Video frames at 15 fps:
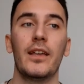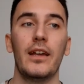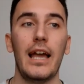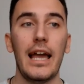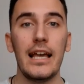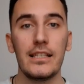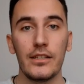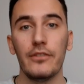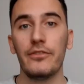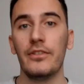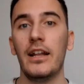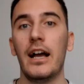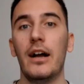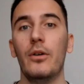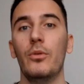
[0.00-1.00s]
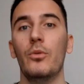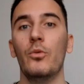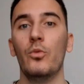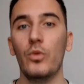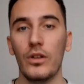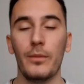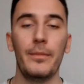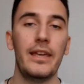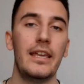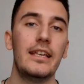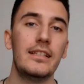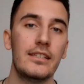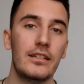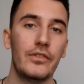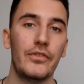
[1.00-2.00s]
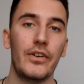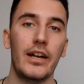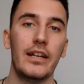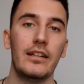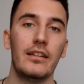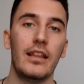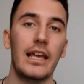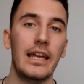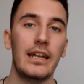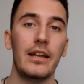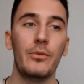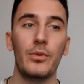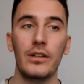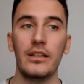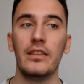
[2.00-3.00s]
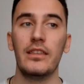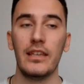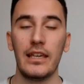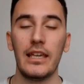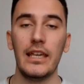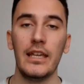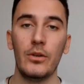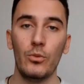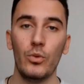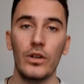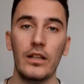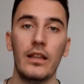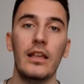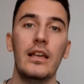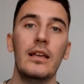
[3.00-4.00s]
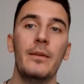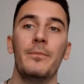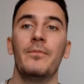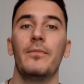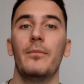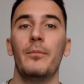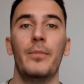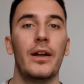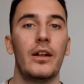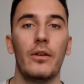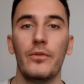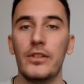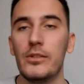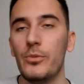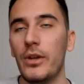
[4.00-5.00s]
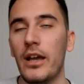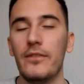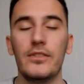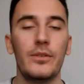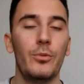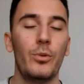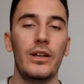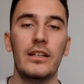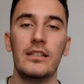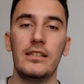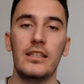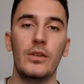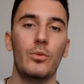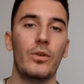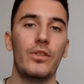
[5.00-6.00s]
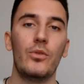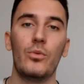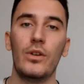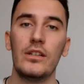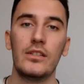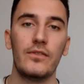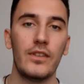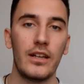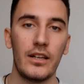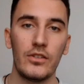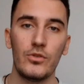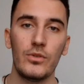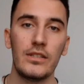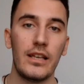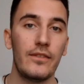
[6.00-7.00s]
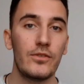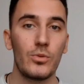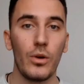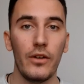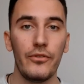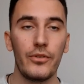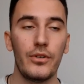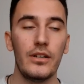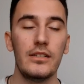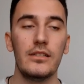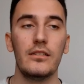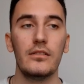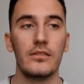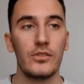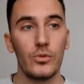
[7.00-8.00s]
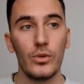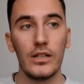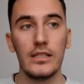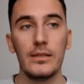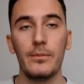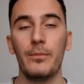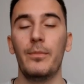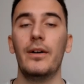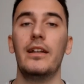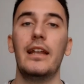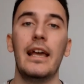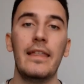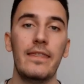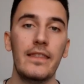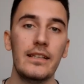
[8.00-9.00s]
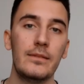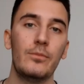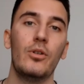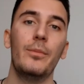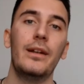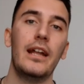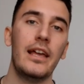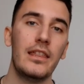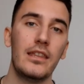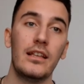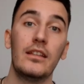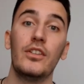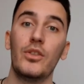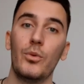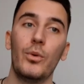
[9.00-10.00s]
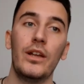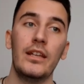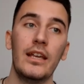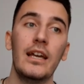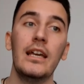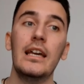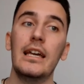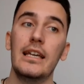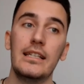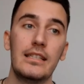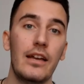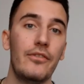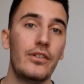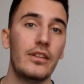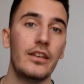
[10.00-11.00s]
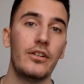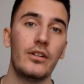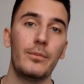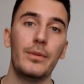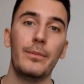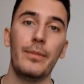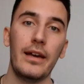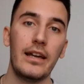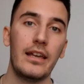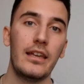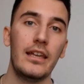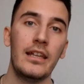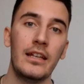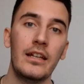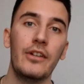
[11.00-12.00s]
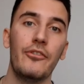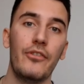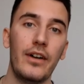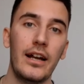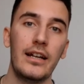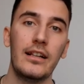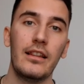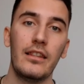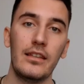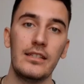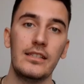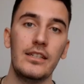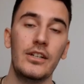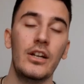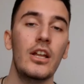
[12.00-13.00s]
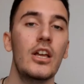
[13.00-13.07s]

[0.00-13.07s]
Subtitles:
as of now, will make it to the final, and I really think it will. But obviously we have to wait and see what the rest of the countries have to offer to us. But at this moment, I think Lithuania is definitely going to be back in the final this year.